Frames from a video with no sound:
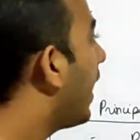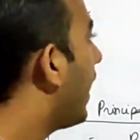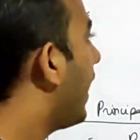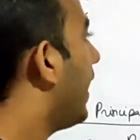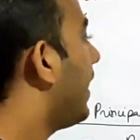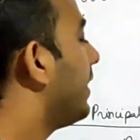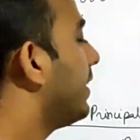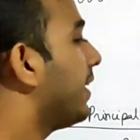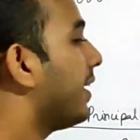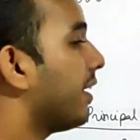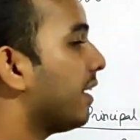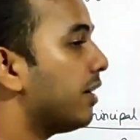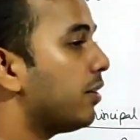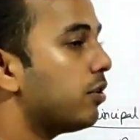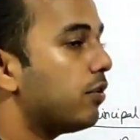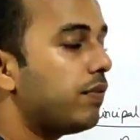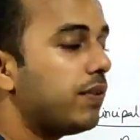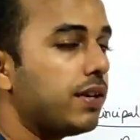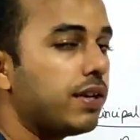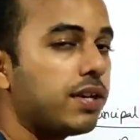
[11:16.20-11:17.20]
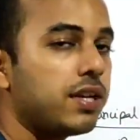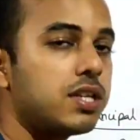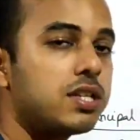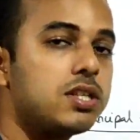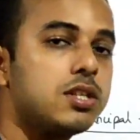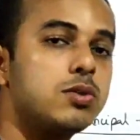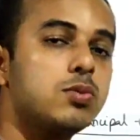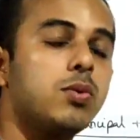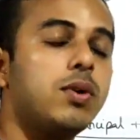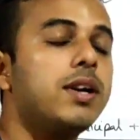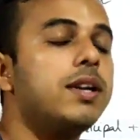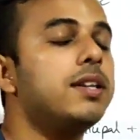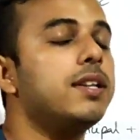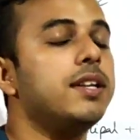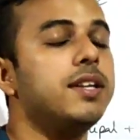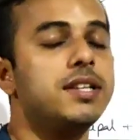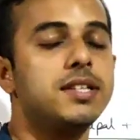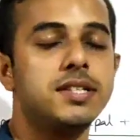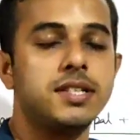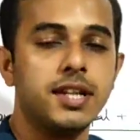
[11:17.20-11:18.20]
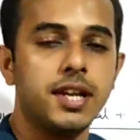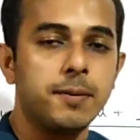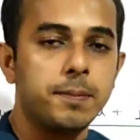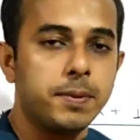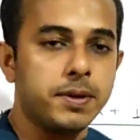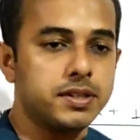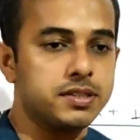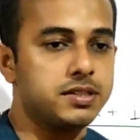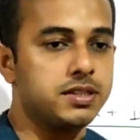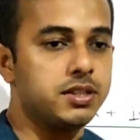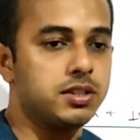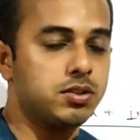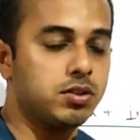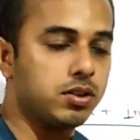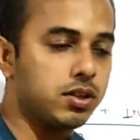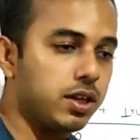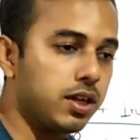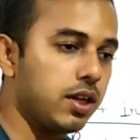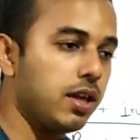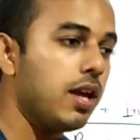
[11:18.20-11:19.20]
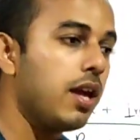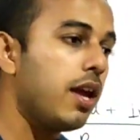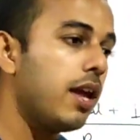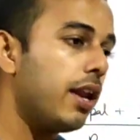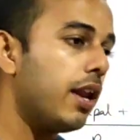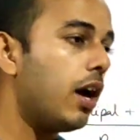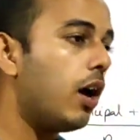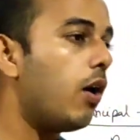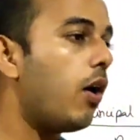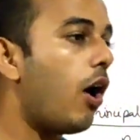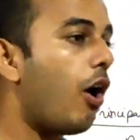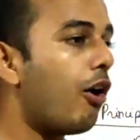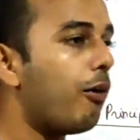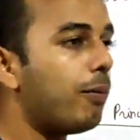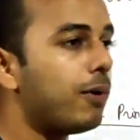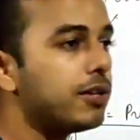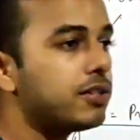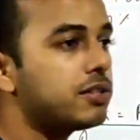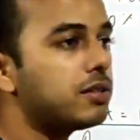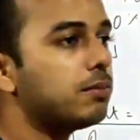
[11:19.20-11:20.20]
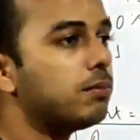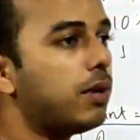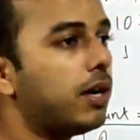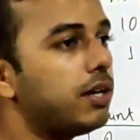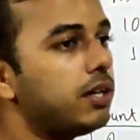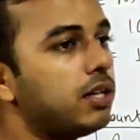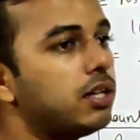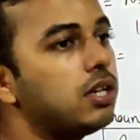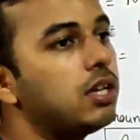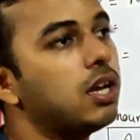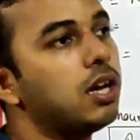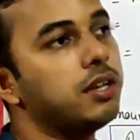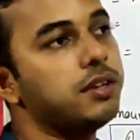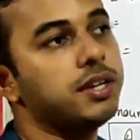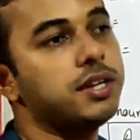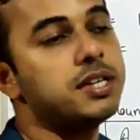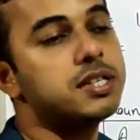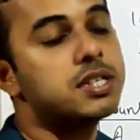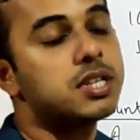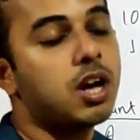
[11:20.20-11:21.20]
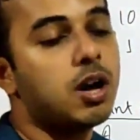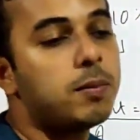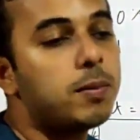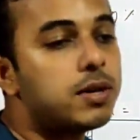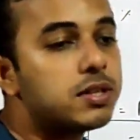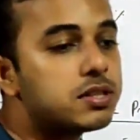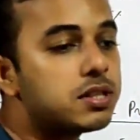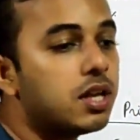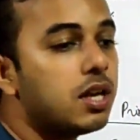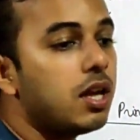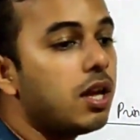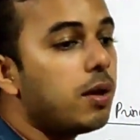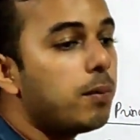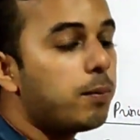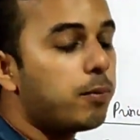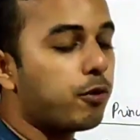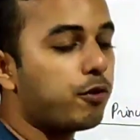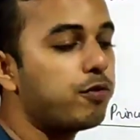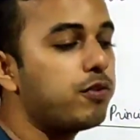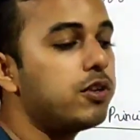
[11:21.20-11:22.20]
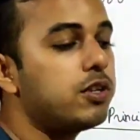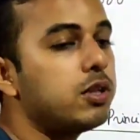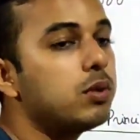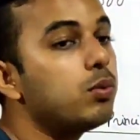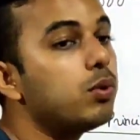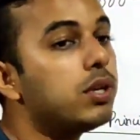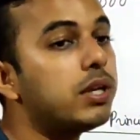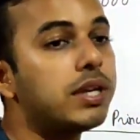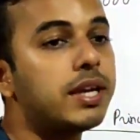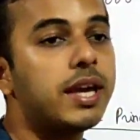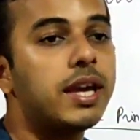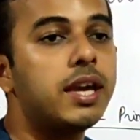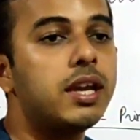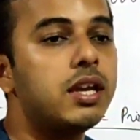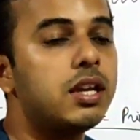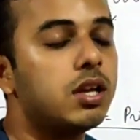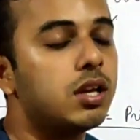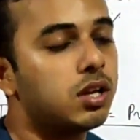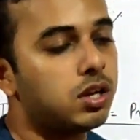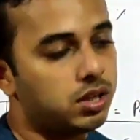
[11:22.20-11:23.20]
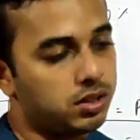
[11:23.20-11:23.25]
and the rate of interest is what, it is 10%. Okay, now how much money, that is how much profit you will gain,